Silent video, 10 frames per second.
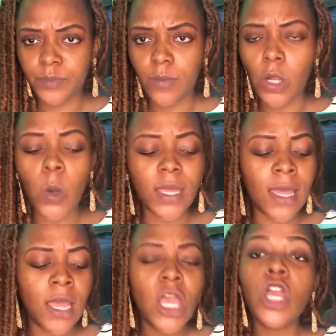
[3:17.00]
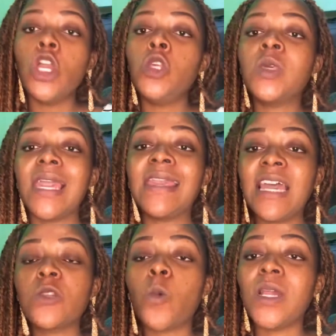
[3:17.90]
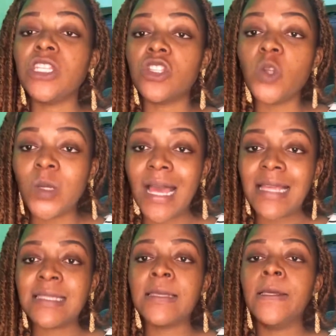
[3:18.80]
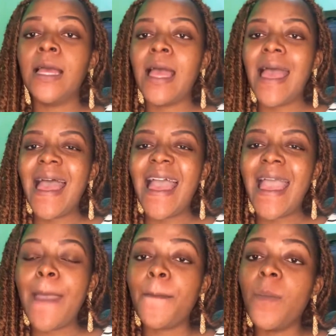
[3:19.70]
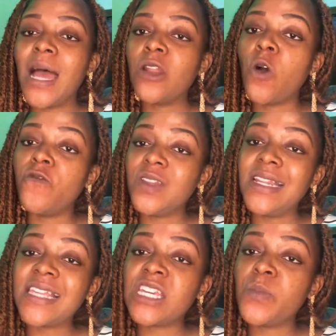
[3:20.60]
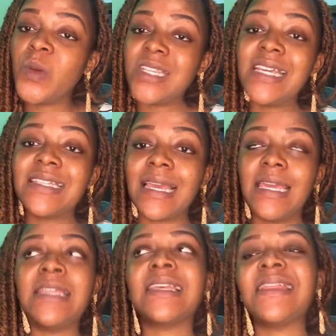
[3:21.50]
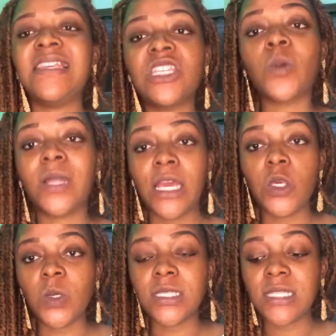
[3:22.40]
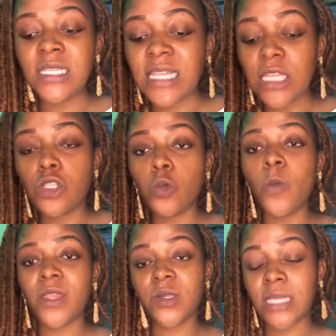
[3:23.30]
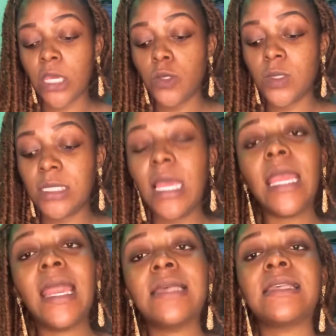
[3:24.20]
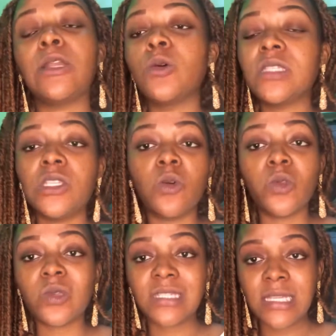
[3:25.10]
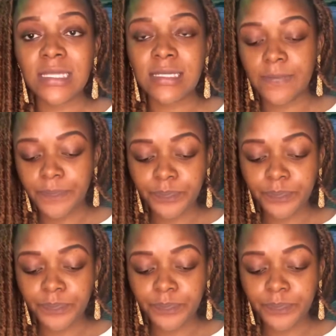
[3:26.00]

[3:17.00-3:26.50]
Okay, you can get what is known as an ovulation predictor kit. This is use. These are the two methods I use in case I don't see all those things.